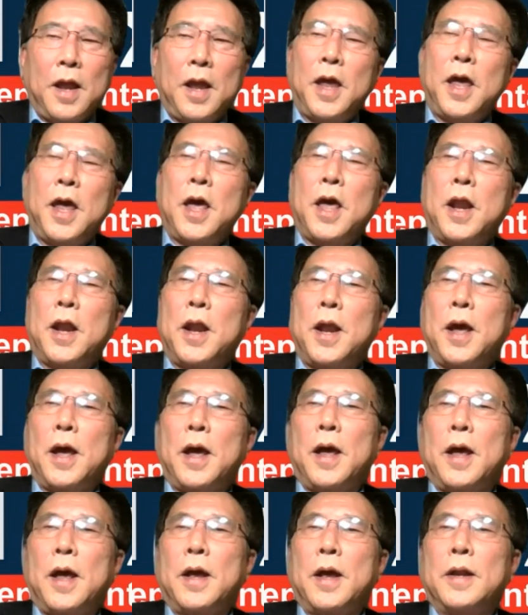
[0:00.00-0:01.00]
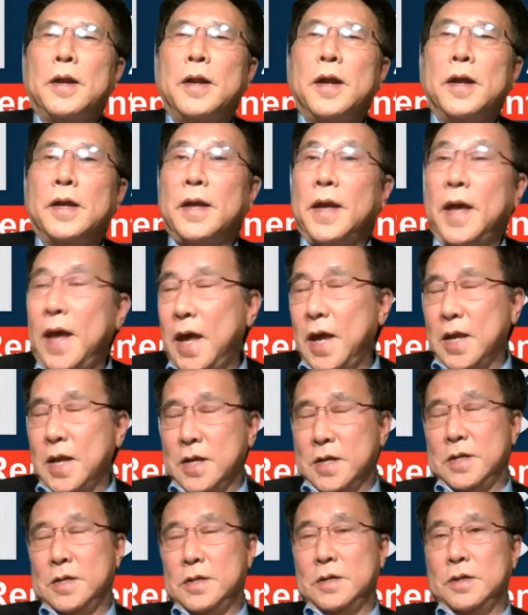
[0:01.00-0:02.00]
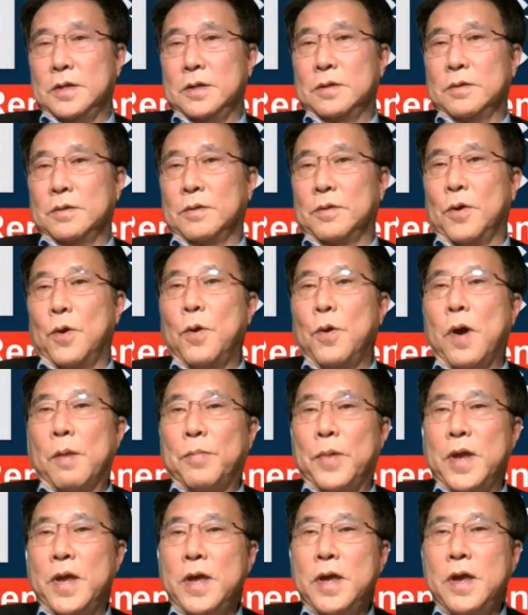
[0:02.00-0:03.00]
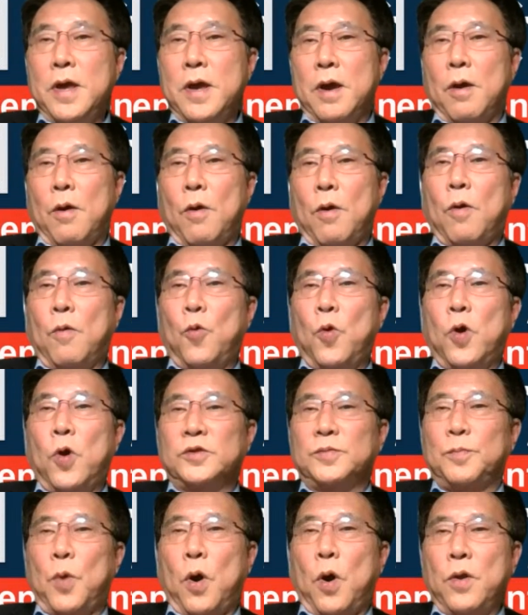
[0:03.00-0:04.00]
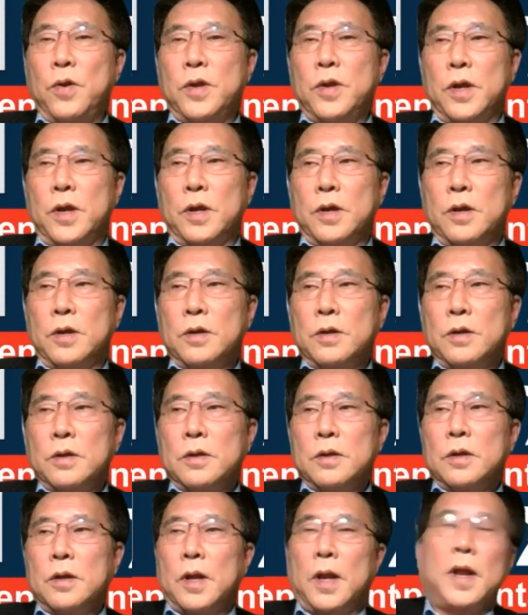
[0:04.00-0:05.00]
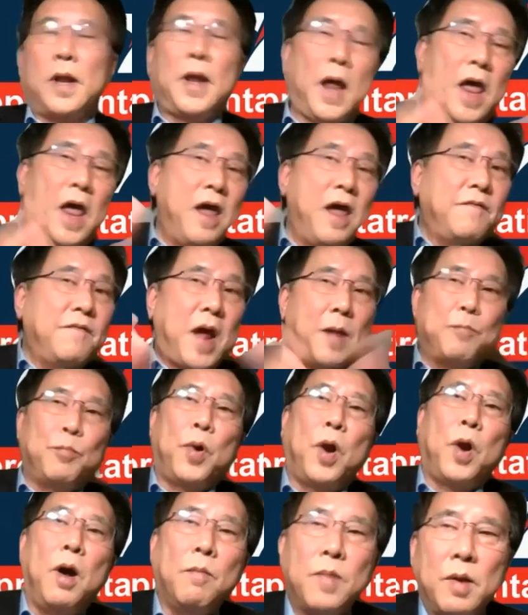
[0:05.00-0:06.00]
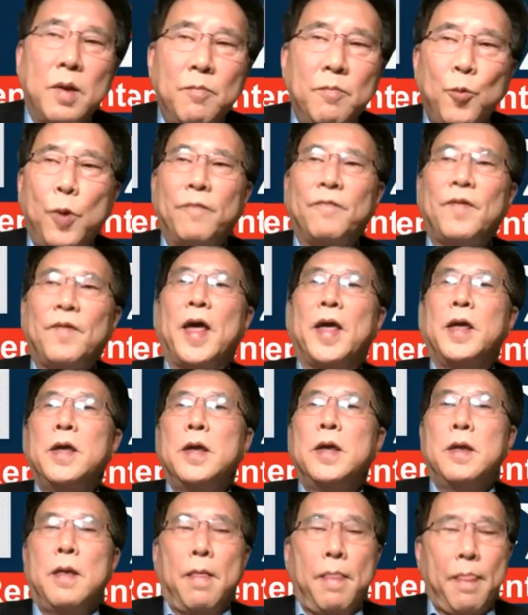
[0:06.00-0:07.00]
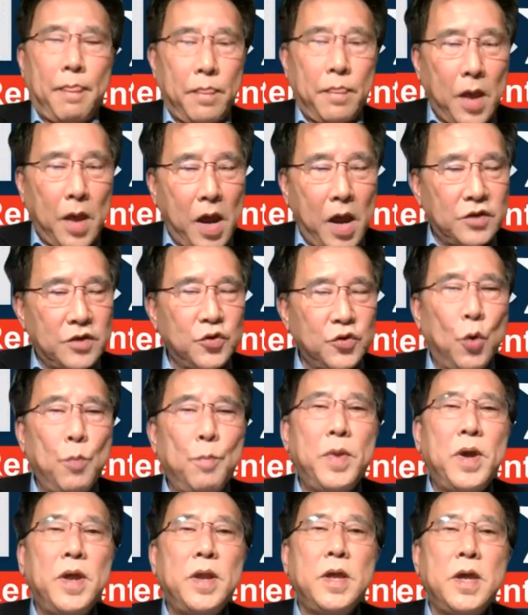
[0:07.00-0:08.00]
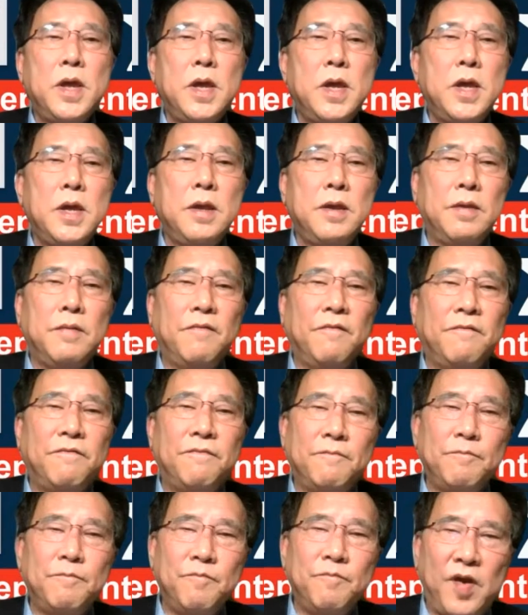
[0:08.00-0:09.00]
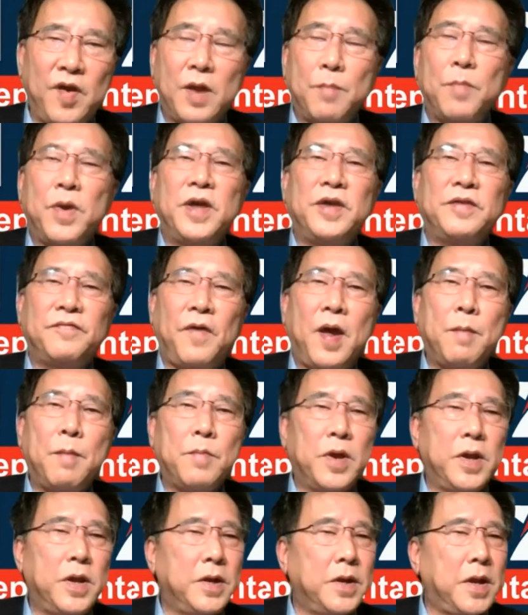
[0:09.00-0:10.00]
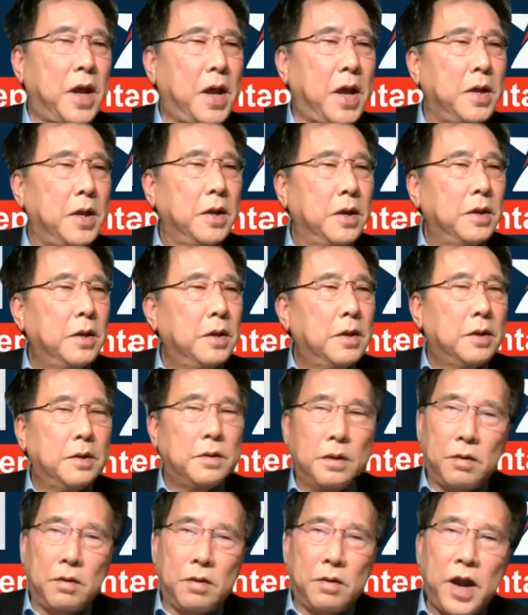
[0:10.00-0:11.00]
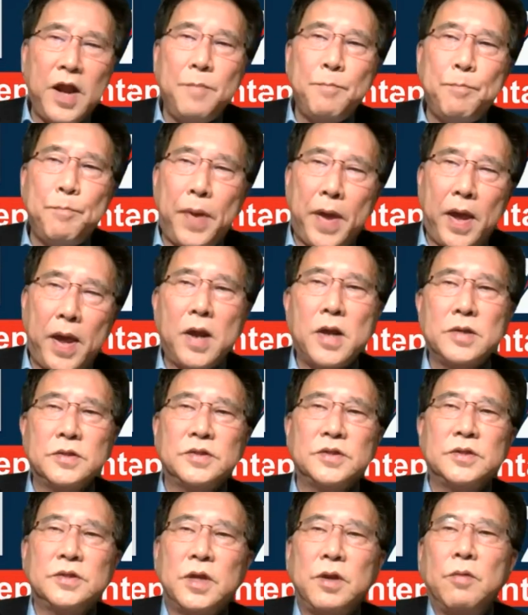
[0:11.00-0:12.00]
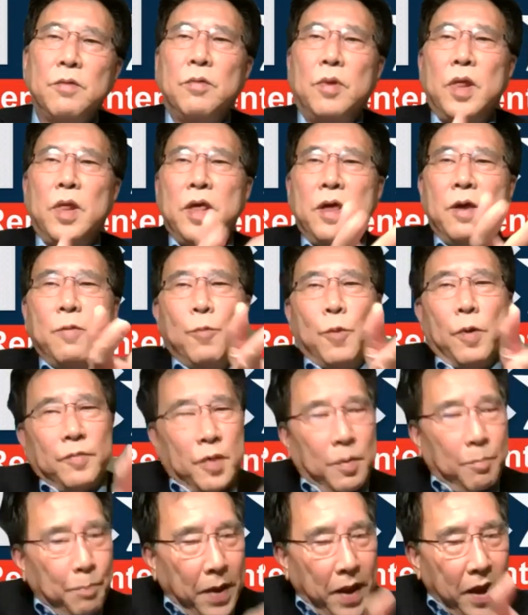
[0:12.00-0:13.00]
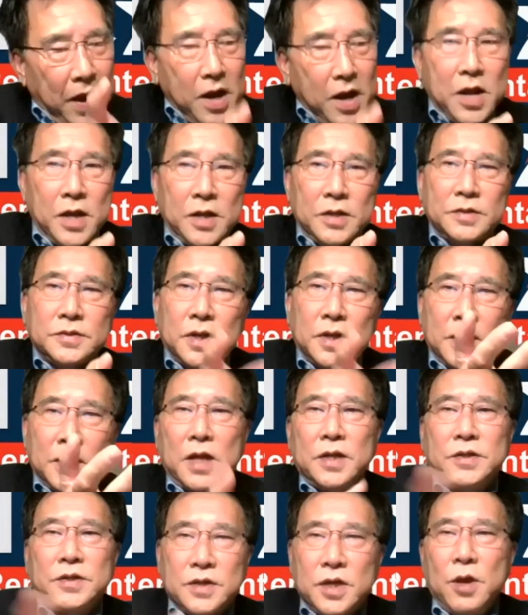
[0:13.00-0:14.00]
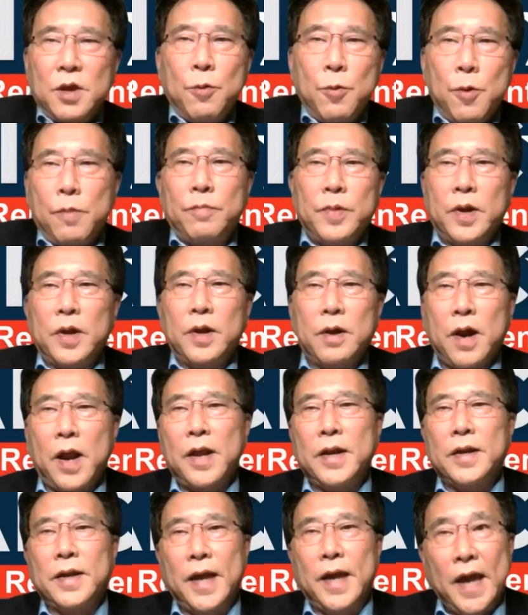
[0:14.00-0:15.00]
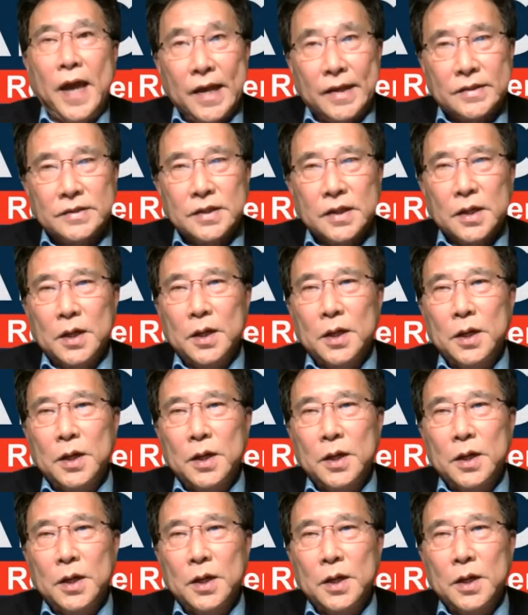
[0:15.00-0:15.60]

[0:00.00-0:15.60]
And uh, the kid grew up here or was born here, they have that problem with like there are so many Vietnamese family that the grandparents still live with the parents and they still with the grandkids.